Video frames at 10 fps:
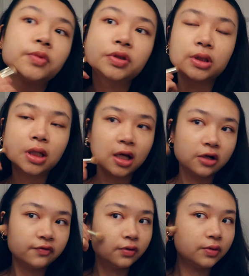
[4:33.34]
I'm just
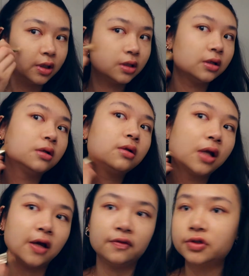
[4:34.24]
kind of going in
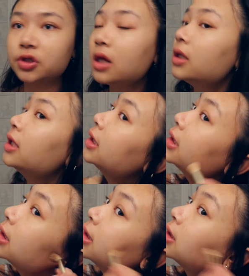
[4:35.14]
at the
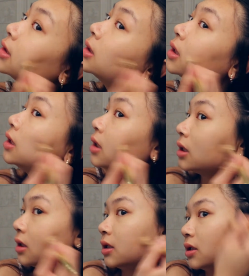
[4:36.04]
jawline
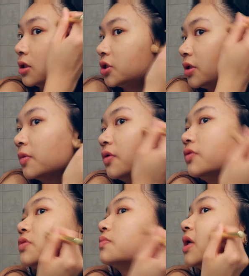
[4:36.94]
and the
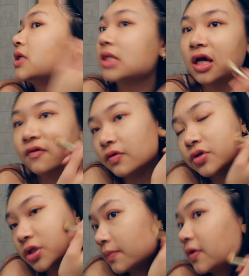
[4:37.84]
cheekbones because I have
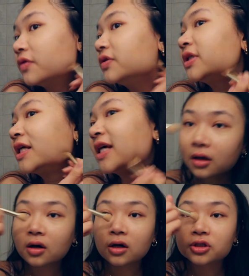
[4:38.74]
no cheekbones.
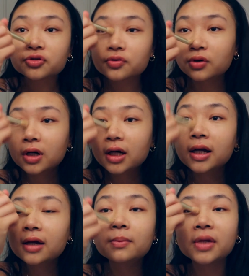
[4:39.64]
Contour
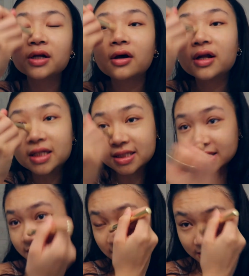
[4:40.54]
my
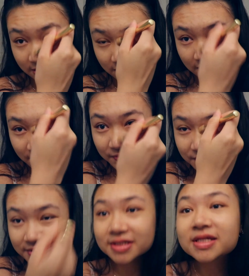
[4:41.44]
non-existent
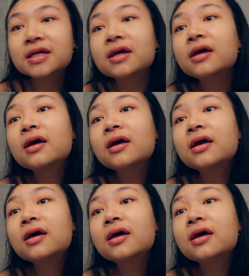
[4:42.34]
nose.